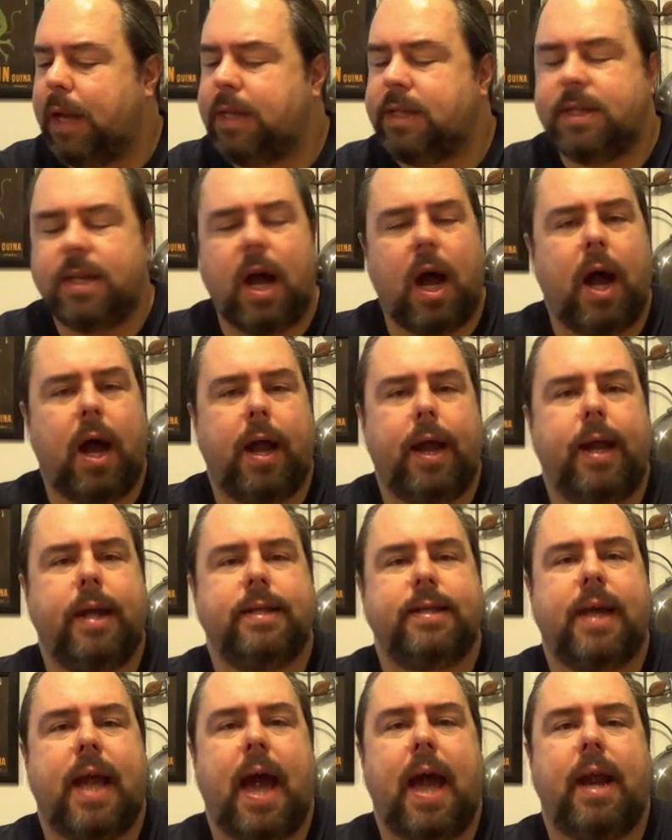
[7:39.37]
It's
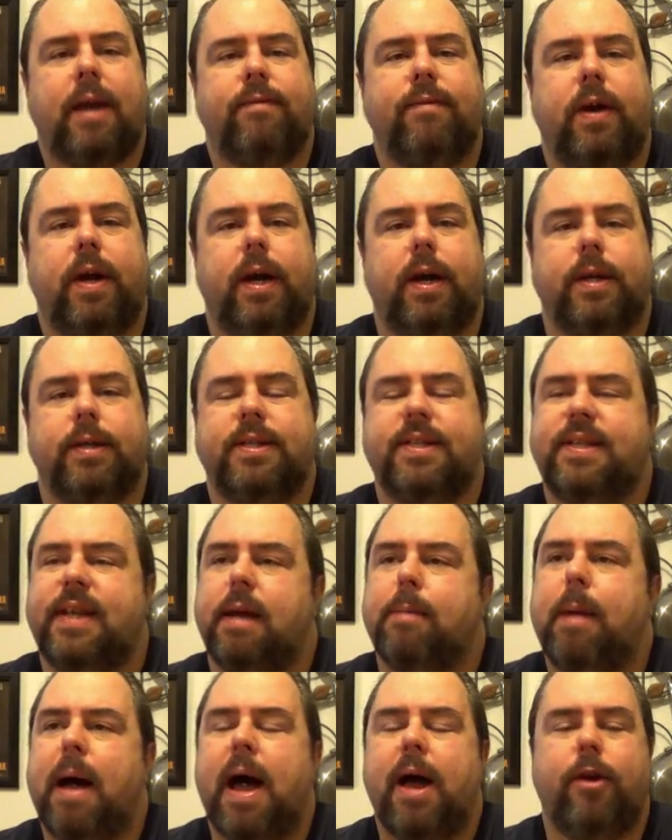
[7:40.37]
kind of a
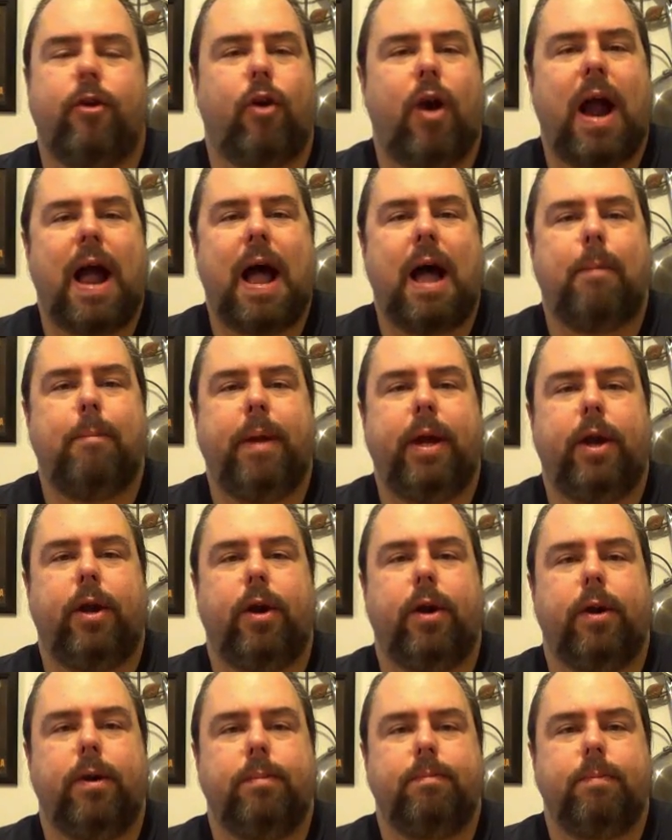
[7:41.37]
semi-dry
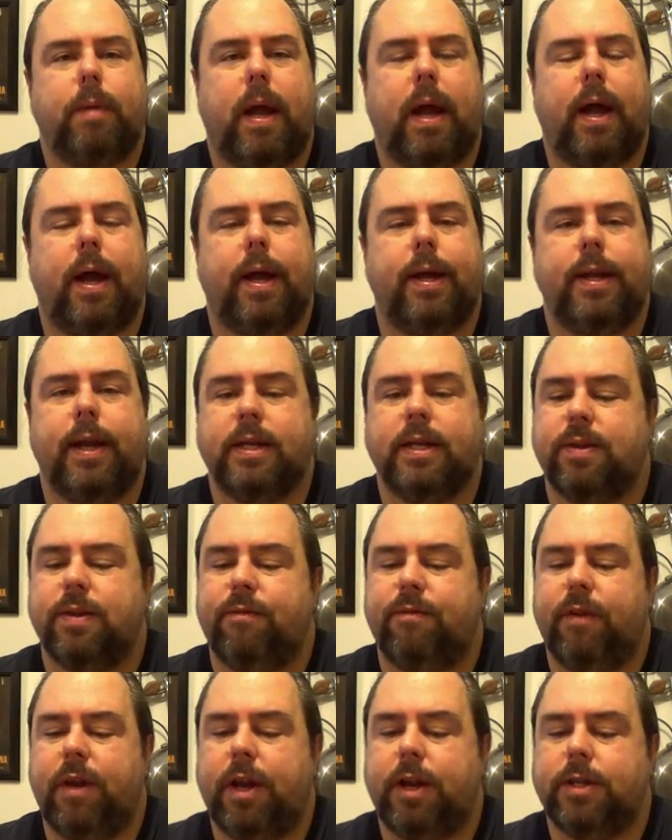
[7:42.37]
beer. It
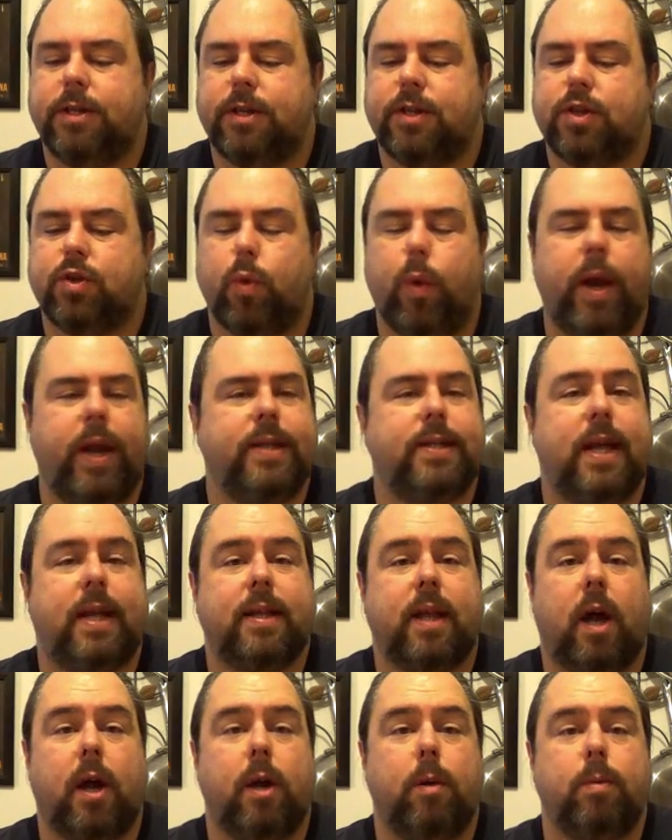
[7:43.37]
doesn't finish as sweet as I
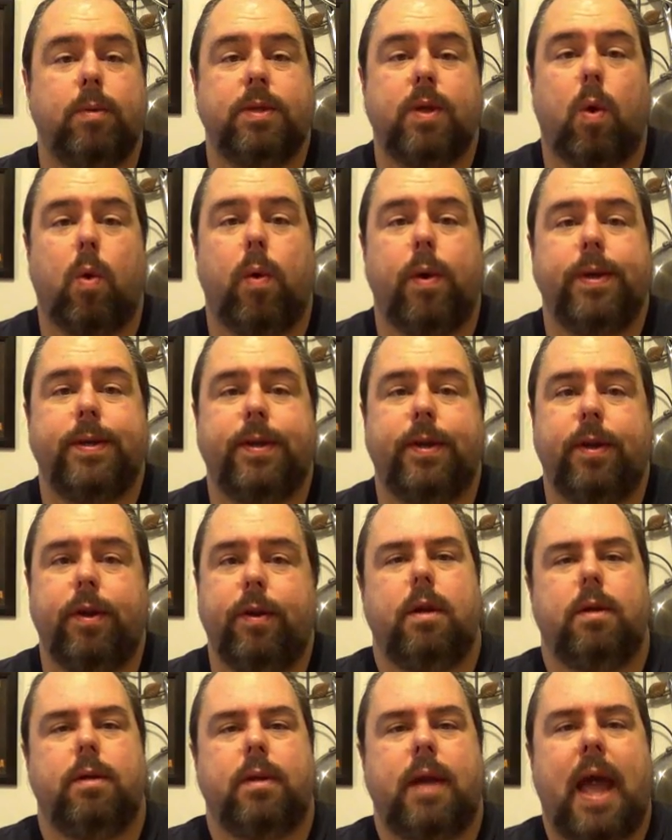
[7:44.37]
thought it was going to.